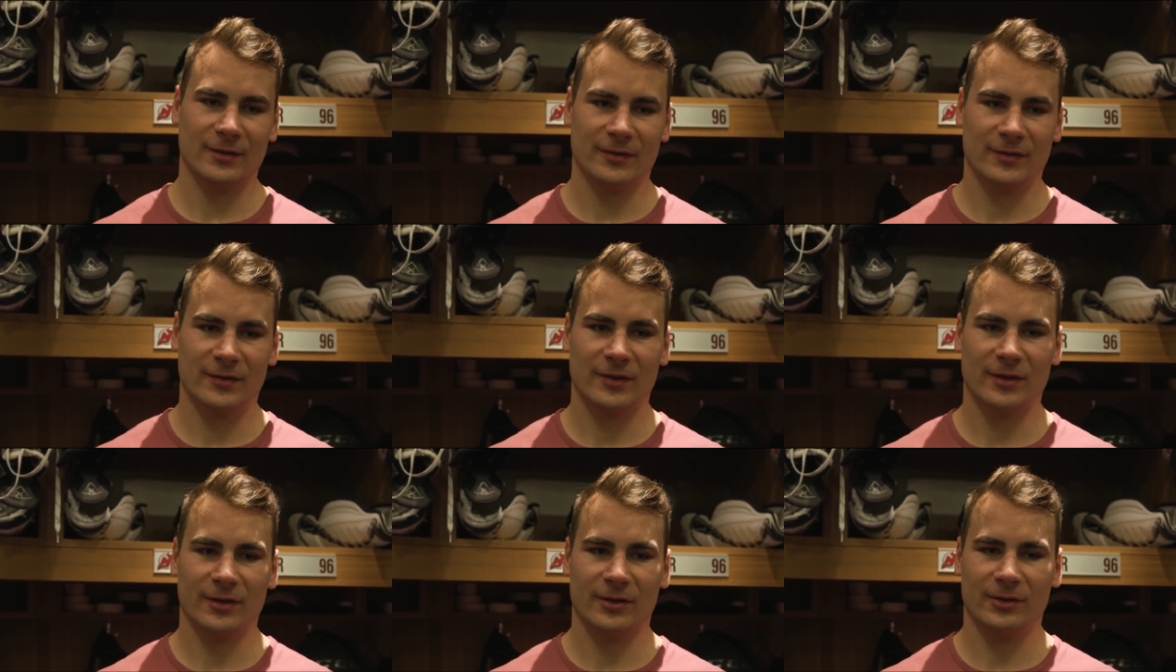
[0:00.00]
the
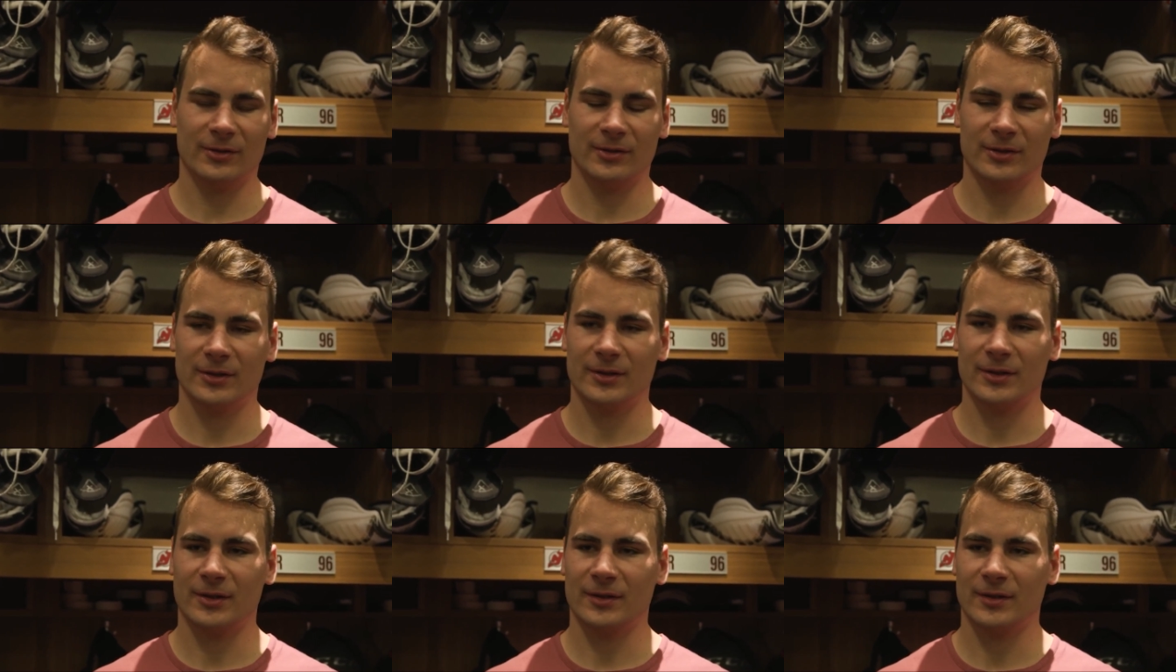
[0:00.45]
skill
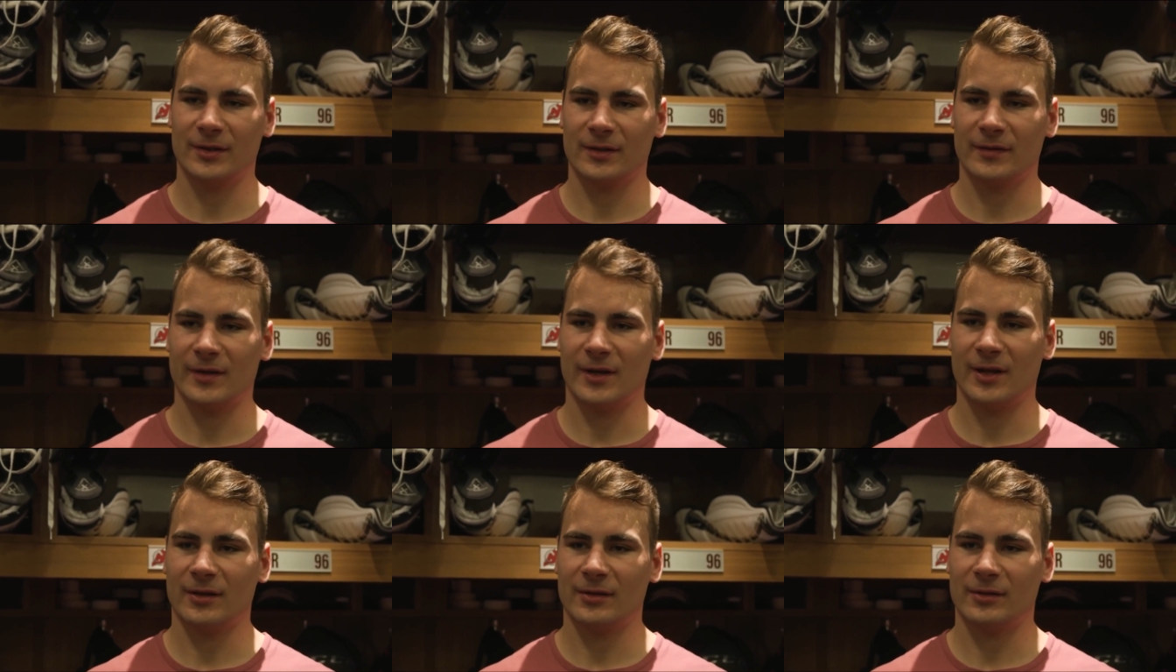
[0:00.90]
and, and the
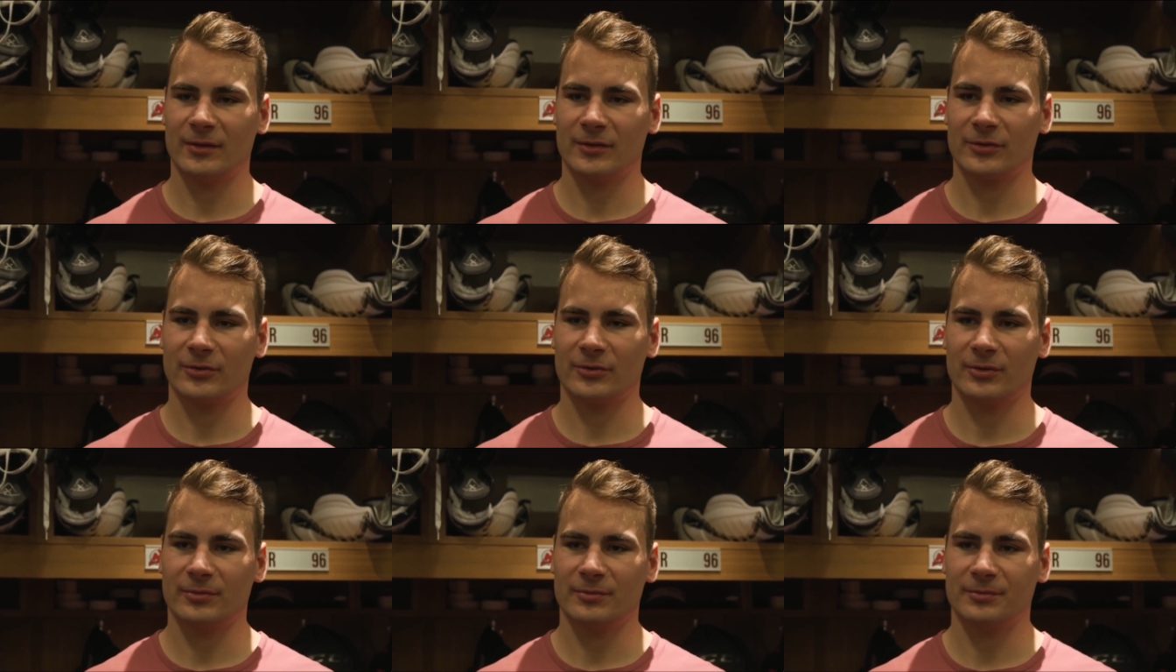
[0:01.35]
talent of
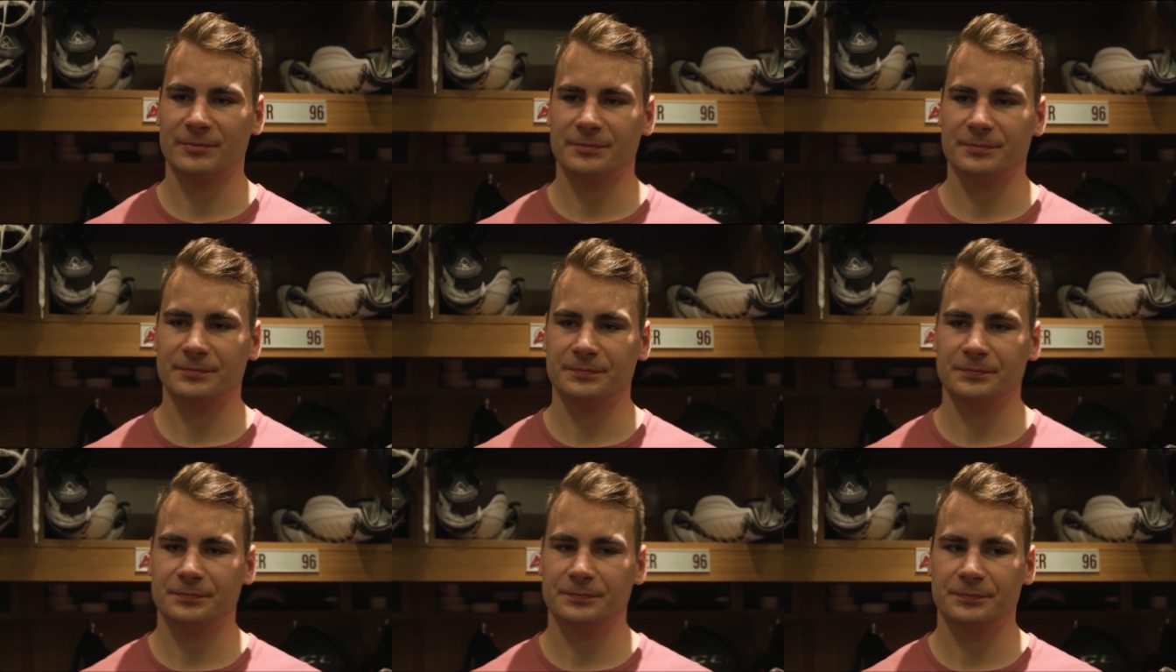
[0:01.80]
this group.
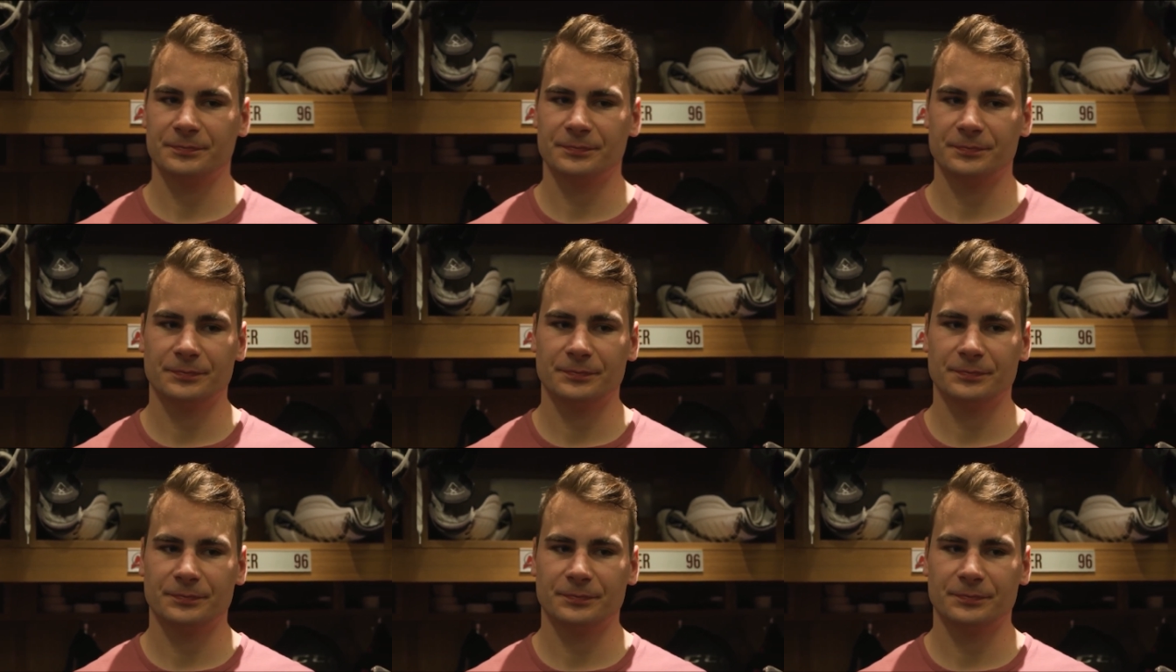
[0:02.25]
I'm sure